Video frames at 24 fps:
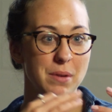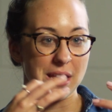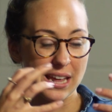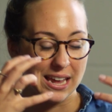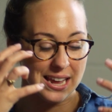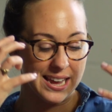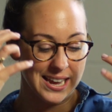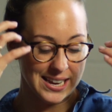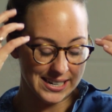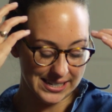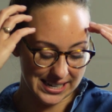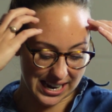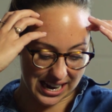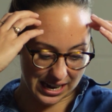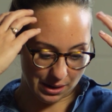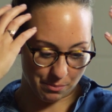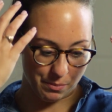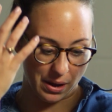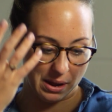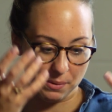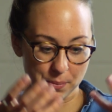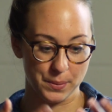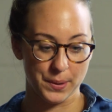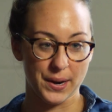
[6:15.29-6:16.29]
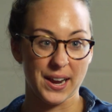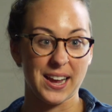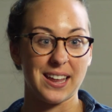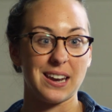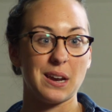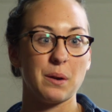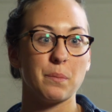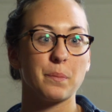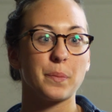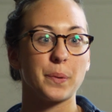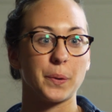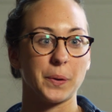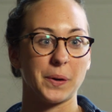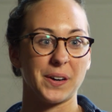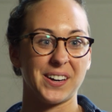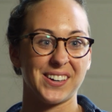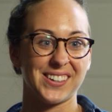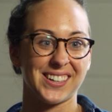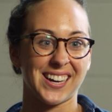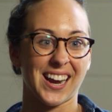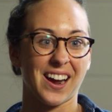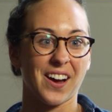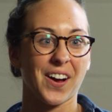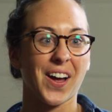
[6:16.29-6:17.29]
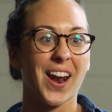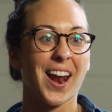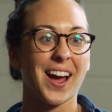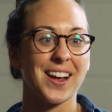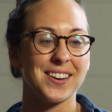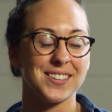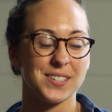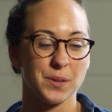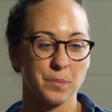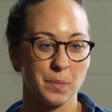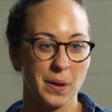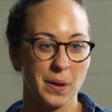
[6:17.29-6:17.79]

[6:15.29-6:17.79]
me take my brain and pour it out onto